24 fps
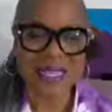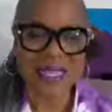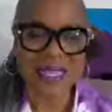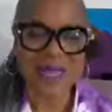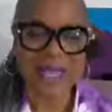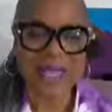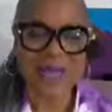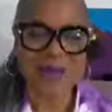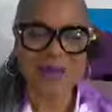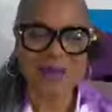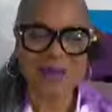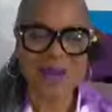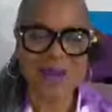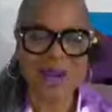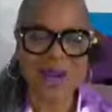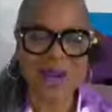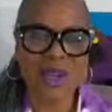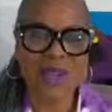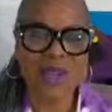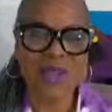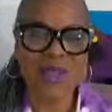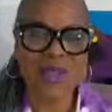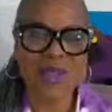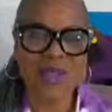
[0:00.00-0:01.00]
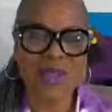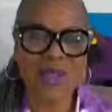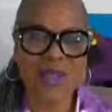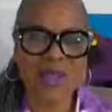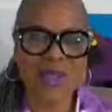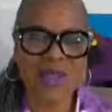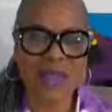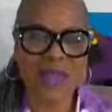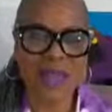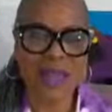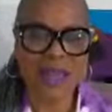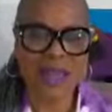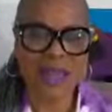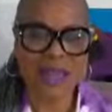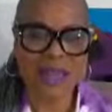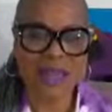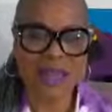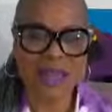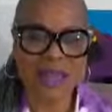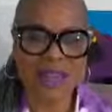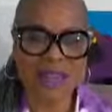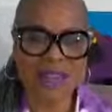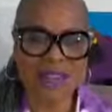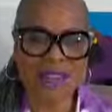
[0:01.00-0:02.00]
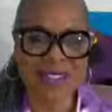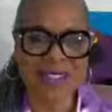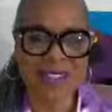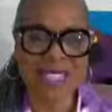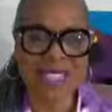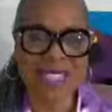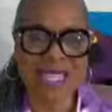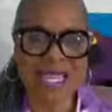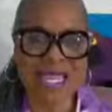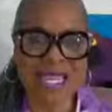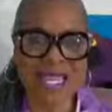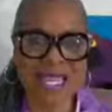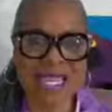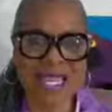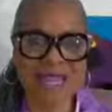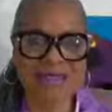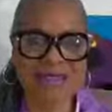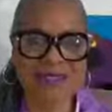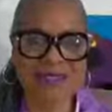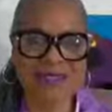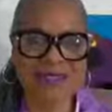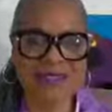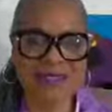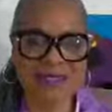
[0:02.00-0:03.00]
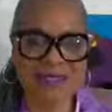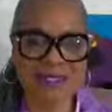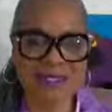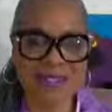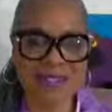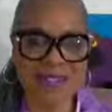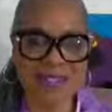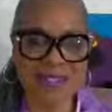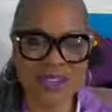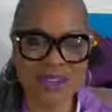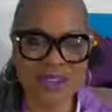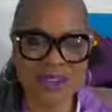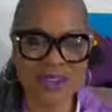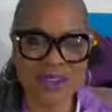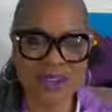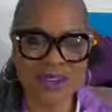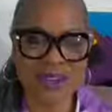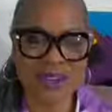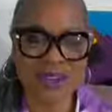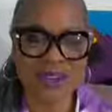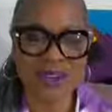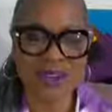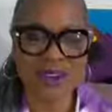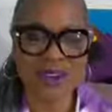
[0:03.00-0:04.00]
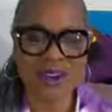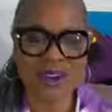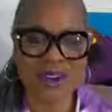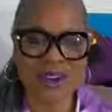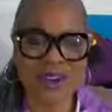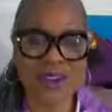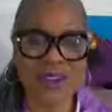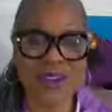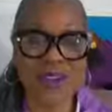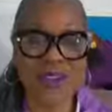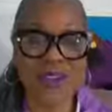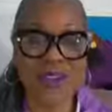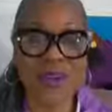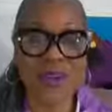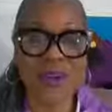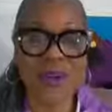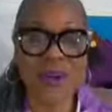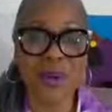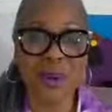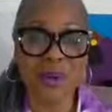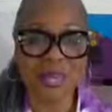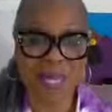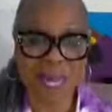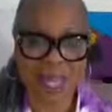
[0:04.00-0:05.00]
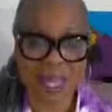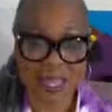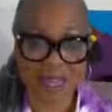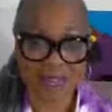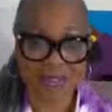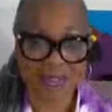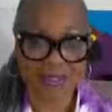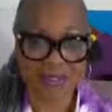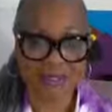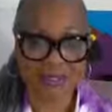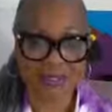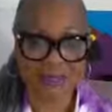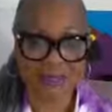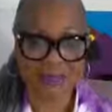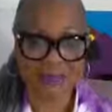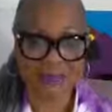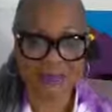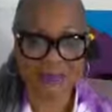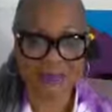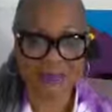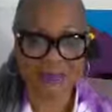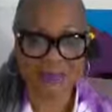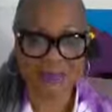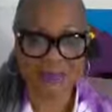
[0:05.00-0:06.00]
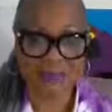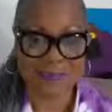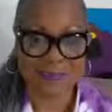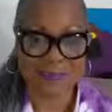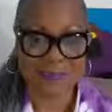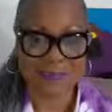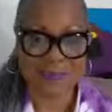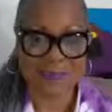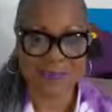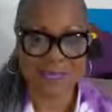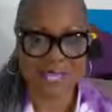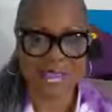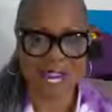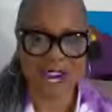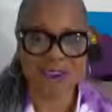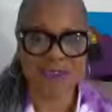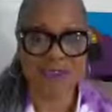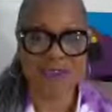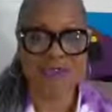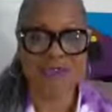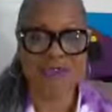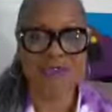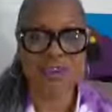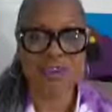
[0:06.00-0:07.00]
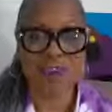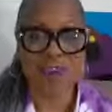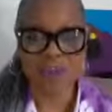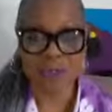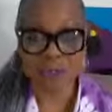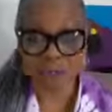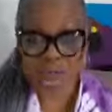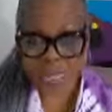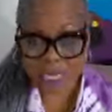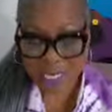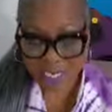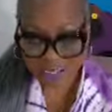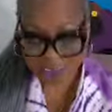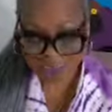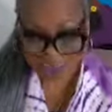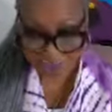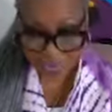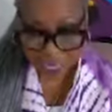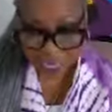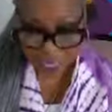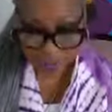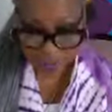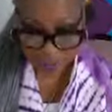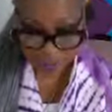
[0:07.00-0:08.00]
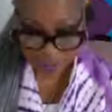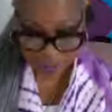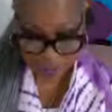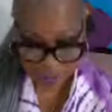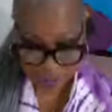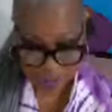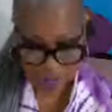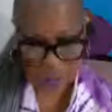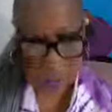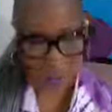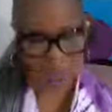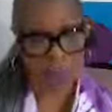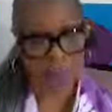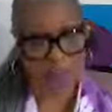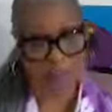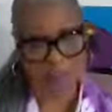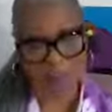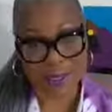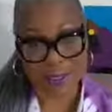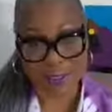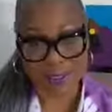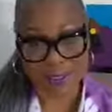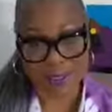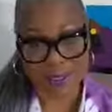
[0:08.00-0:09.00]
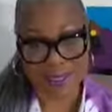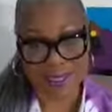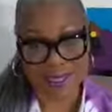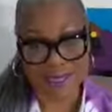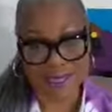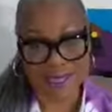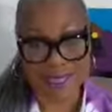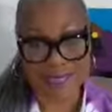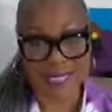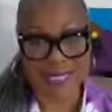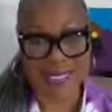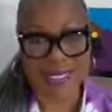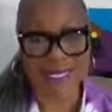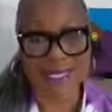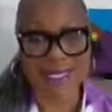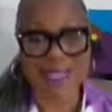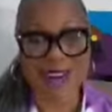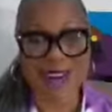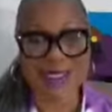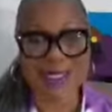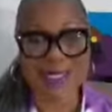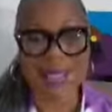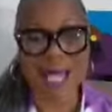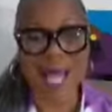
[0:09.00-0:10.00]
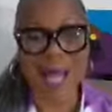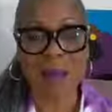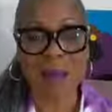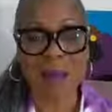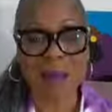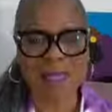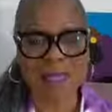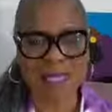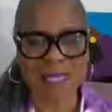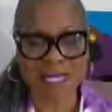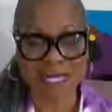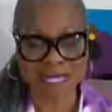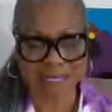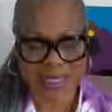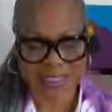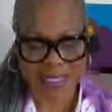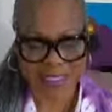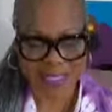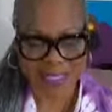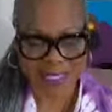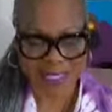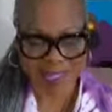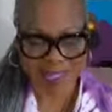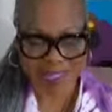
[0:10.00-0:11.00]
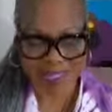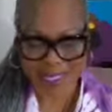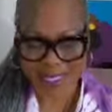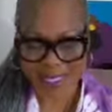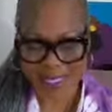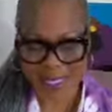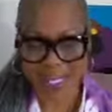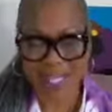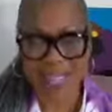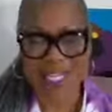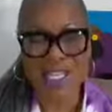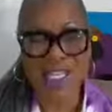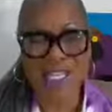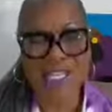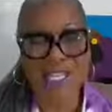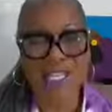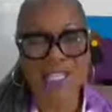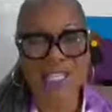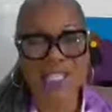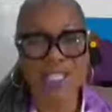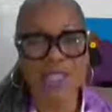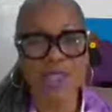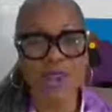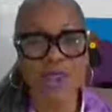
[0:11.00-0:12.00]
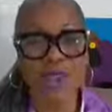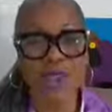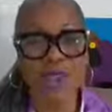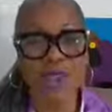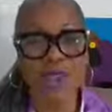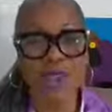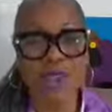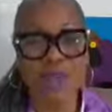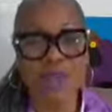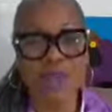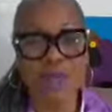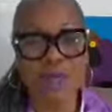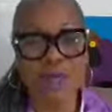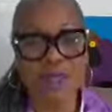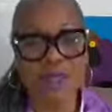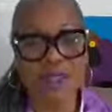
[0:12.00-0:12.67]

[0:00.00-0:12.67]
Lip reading: and what you have set in front of you for your life. Affirming your life's purpose is our topic this evening. So would you do me a